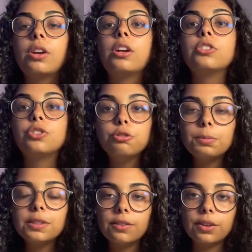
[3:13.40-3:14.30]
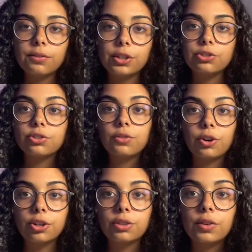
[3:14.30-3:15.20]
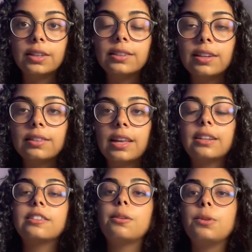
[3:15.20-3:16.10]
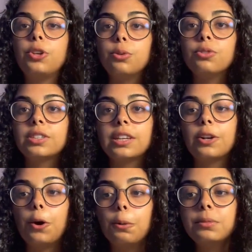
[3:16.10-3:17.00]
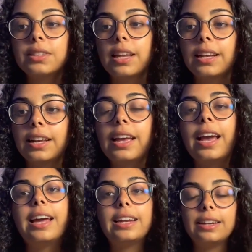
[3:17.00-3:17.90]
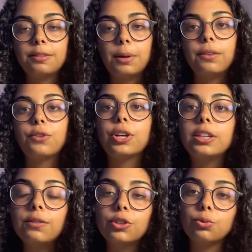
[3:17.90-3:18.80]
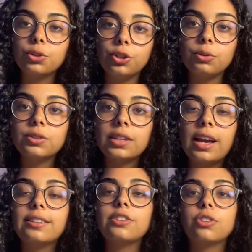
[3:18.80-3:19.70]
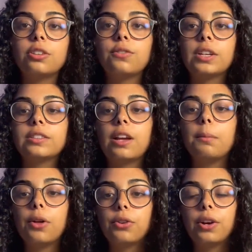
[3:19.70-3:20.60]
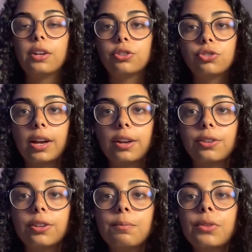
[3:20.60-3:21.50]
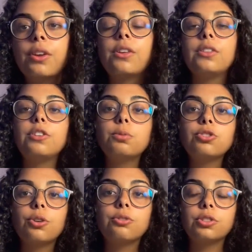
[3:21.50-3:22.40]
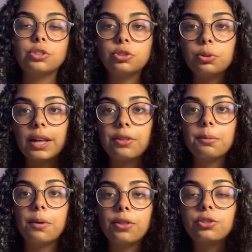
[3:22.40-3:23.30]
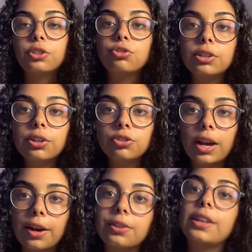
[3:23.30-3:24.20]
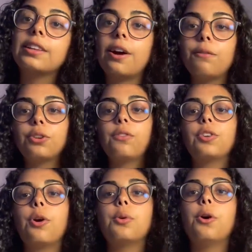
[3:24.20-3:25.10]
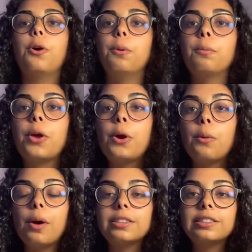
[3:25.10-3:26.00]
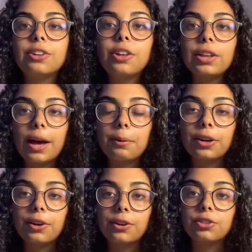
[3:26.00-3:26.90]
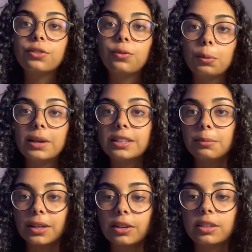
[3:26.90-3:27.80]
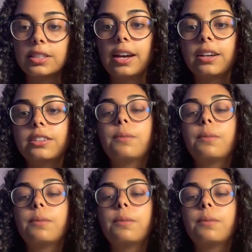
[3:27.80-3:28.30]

Two specific features of our device is that it's to be used in a home setting, and it is meant for individual use as it just fits a mother and her child. These were chosen to allow the mother to treat her child in the comfort of her own home while still allowing her to form intimate contact.